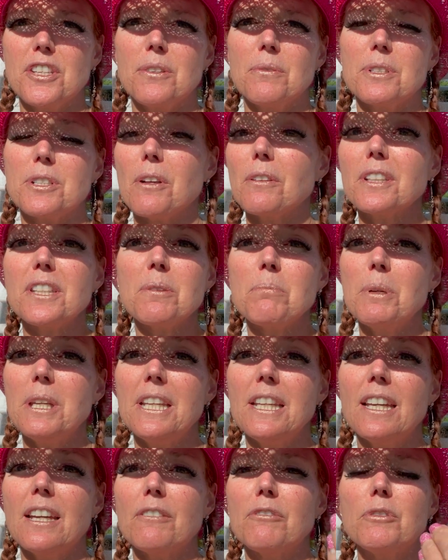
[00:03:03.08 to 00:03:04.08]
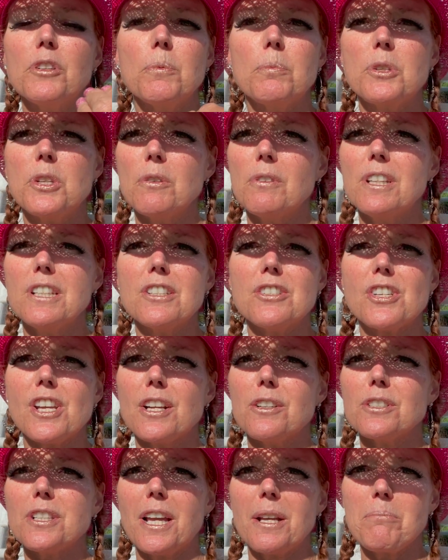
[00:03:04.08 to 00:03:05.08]
you. It's only the media. If you tune into
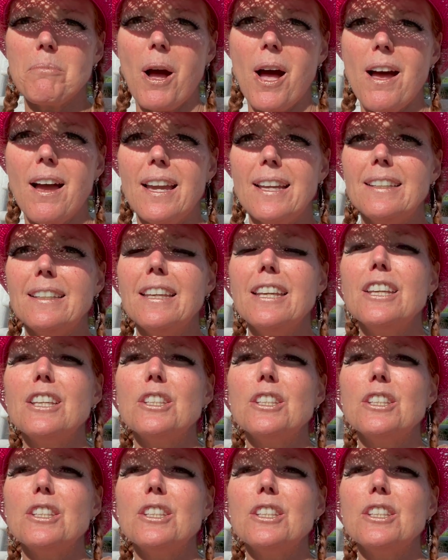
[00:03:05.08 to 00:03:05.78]
channels like mine,